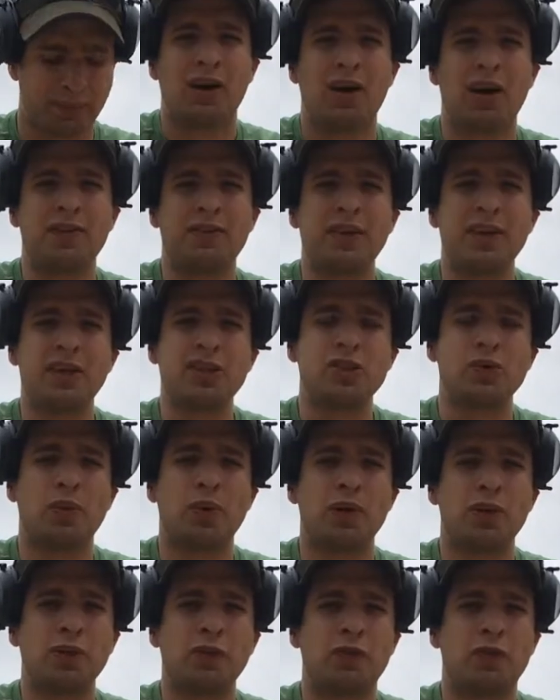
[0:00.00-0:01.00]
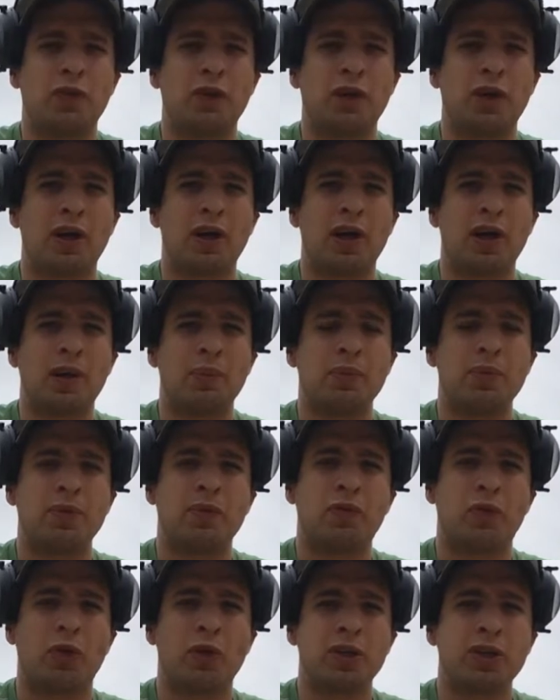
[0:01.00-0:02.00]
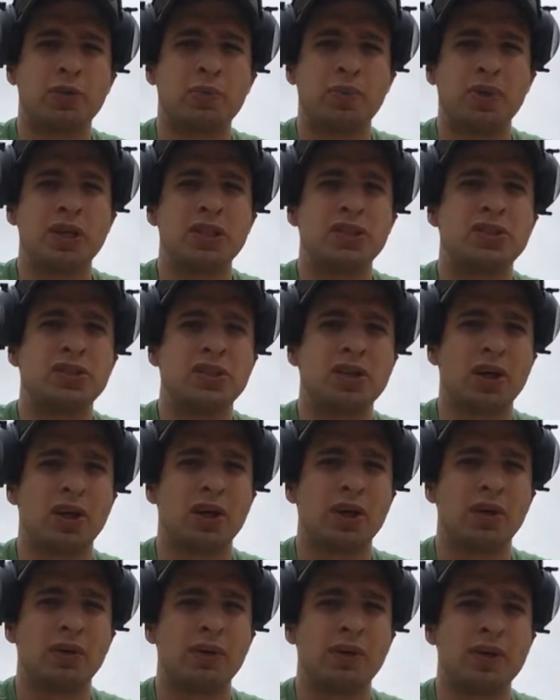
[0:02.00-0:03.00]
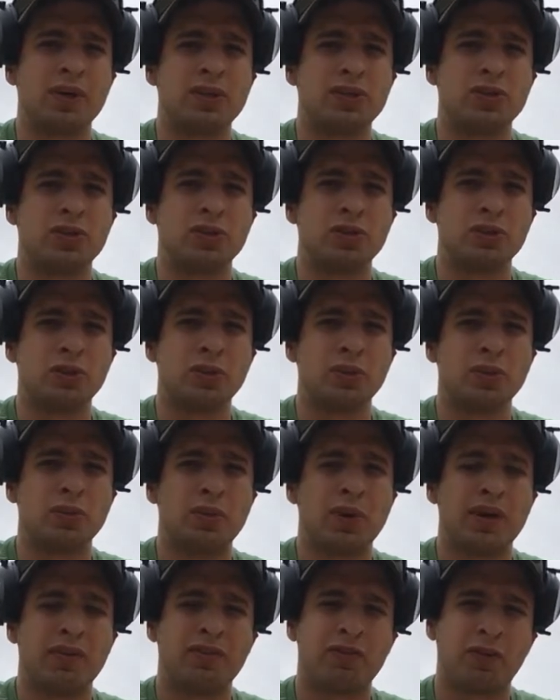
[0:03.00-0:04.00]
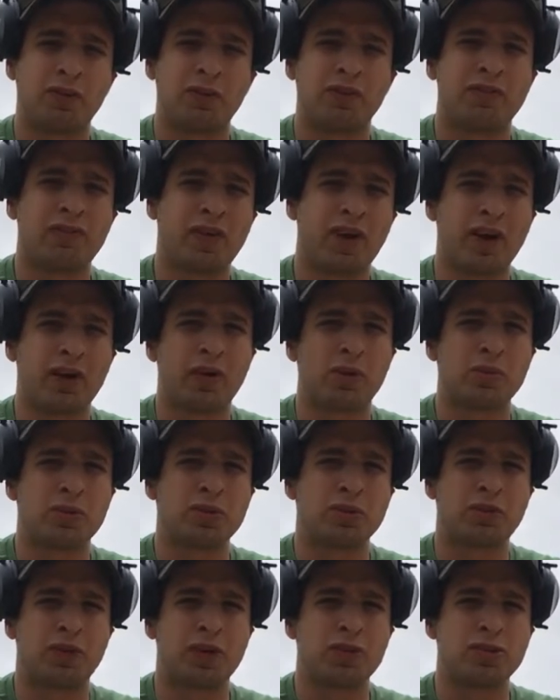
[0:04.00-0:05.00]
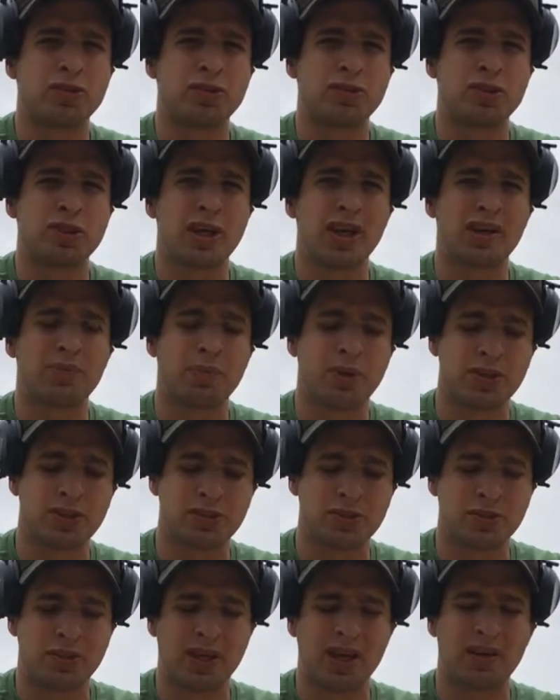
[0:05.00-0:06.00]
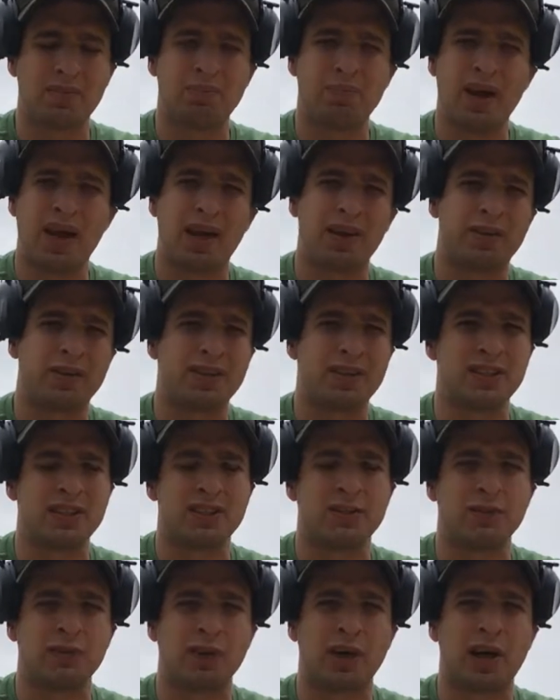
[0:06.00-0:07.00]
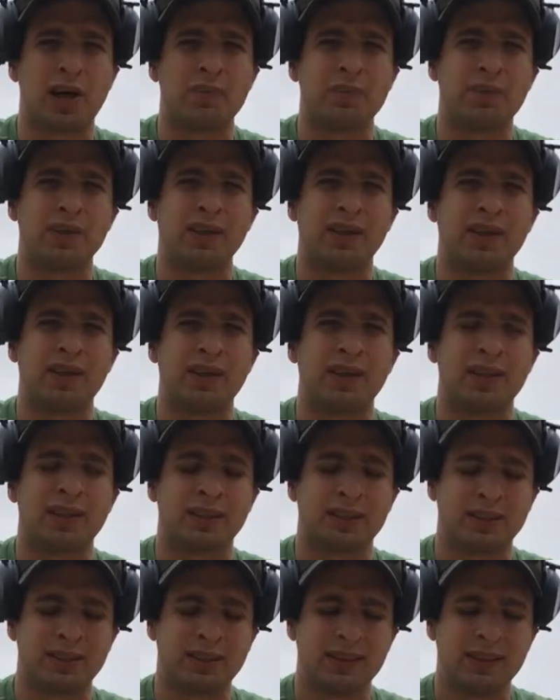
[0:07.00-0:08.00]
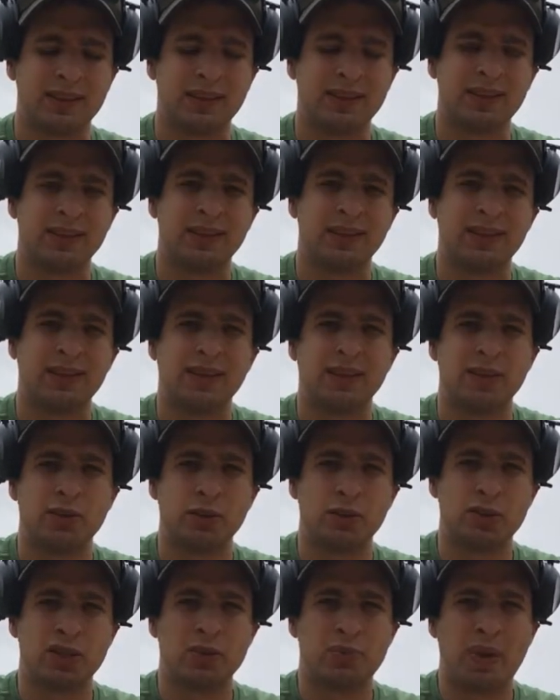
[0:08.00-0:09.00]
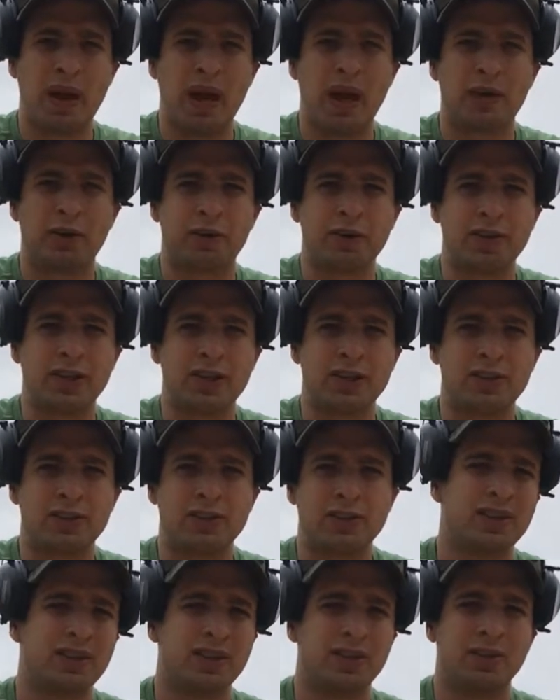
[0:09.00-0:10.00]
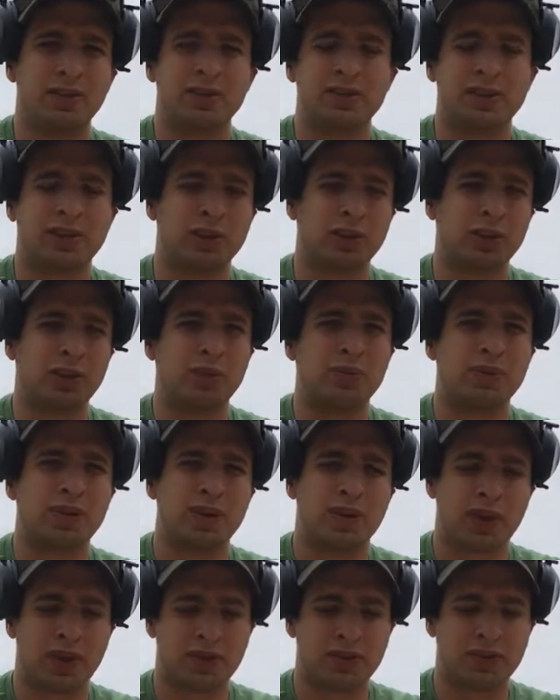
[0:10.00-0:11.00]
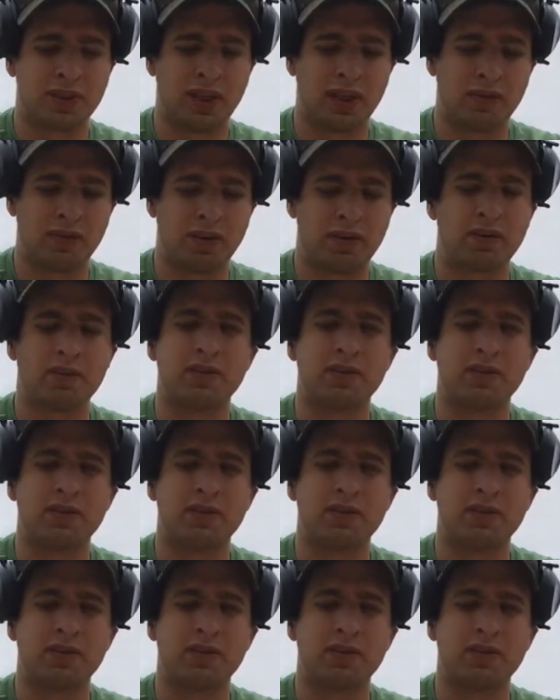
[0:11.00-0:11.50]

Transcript: Alright, things you want to do for before you BZO is do a full firearms function check. Make sure you got batteries, if your optic uses batteries, you know, it's lubed and all that stuff.